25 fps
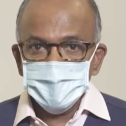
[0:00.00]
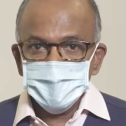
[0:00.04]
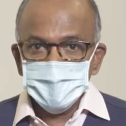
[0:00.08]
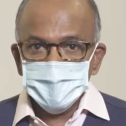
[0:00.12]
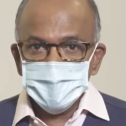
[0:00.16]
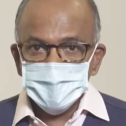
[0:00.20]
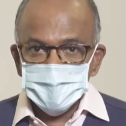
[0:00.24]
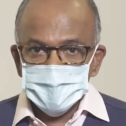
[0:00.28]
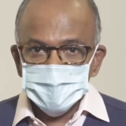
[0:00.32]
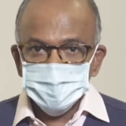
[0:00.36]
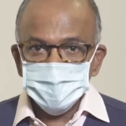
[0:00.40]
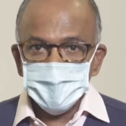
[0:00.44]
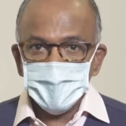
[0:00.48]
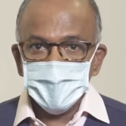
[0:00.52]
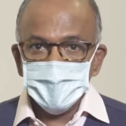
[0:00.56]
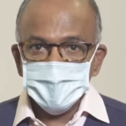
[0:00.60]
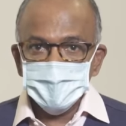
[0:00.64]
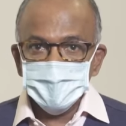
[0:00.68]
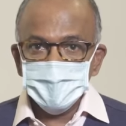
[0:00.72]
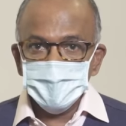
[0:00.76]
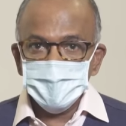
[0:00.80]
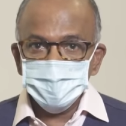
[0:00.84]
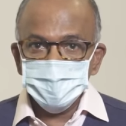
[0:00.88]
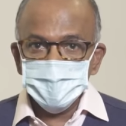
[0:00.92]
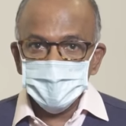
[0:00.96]
In his
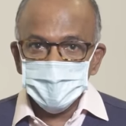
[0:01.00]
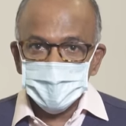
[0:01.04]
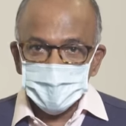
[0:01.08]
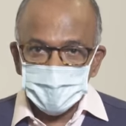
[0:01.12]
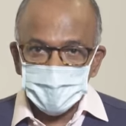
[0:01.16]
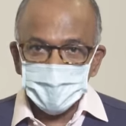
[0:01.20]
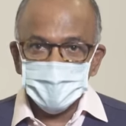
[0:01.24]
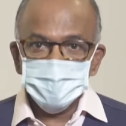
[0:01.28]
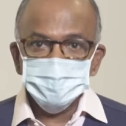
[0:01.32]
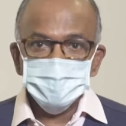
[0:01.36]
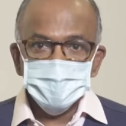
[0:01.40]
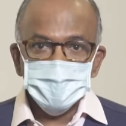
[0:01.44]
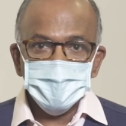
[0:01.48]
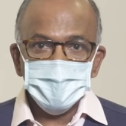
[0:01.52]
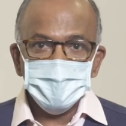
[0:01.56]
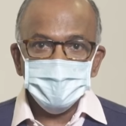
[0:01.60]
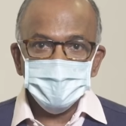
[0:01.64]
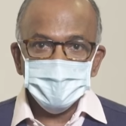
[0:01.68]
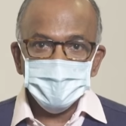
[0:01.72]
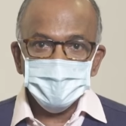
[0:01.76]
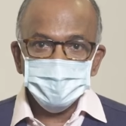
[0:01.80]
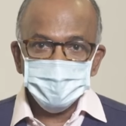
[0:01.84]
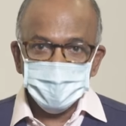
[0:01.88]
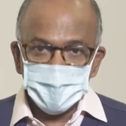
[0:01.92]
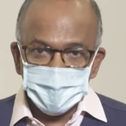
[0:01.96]
spare time, he helps
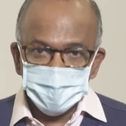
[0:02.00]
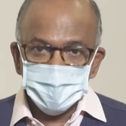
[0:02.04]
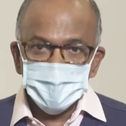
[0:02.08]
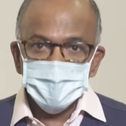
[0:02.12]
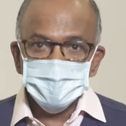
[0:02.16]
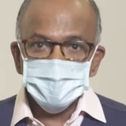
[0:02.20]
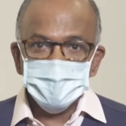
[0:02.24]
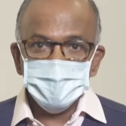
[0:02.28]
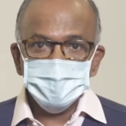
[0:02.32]
out in family